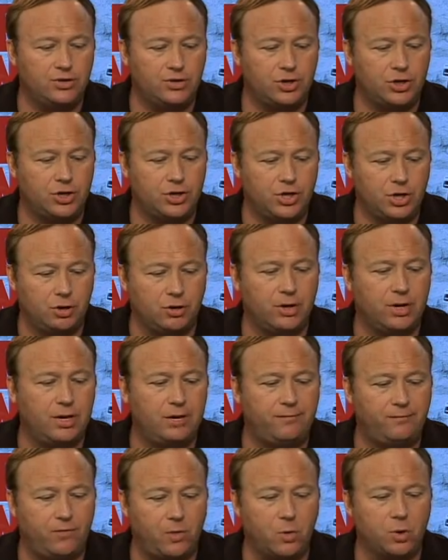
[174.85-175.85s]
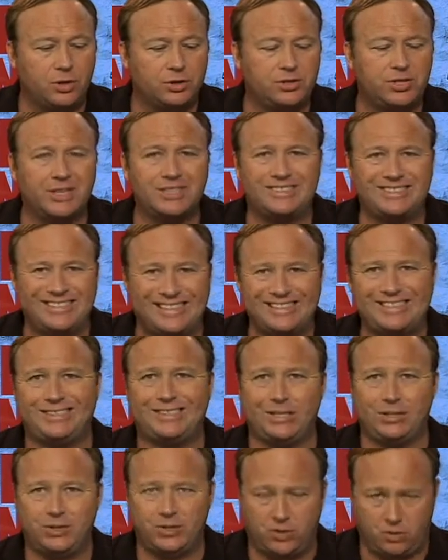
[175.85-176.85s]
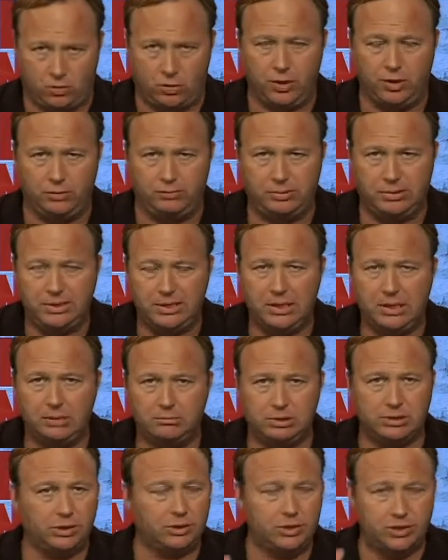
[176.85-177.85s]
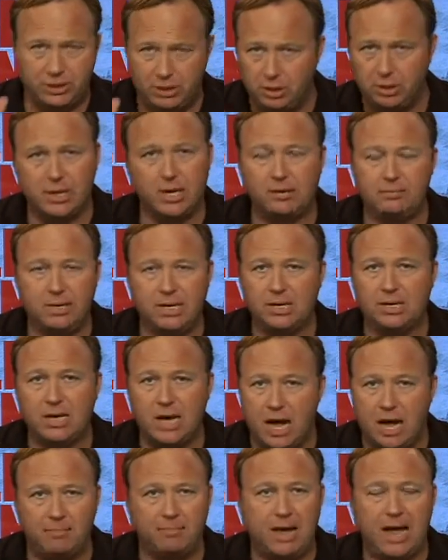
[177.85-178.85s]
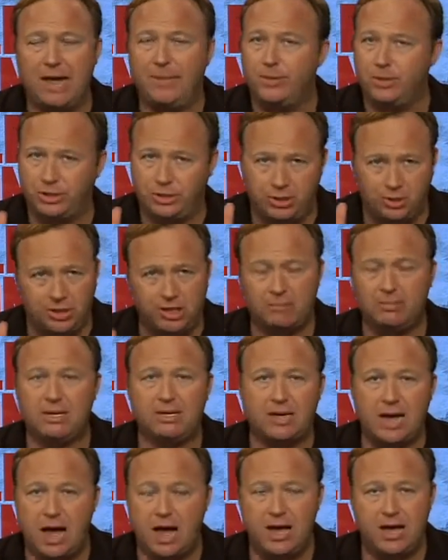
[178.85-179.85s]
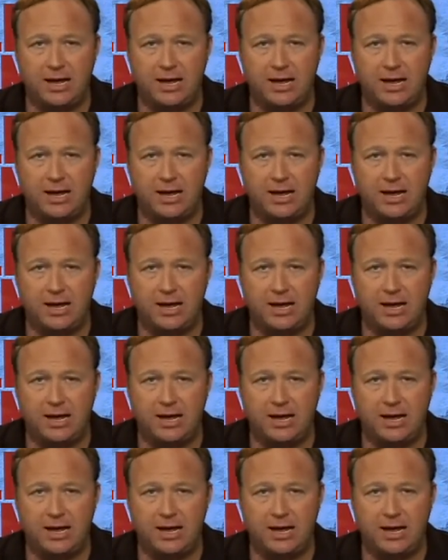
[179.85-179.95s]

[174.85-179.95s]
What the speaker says: a security force assistance group, but they're still going to be in combat. They're still going to be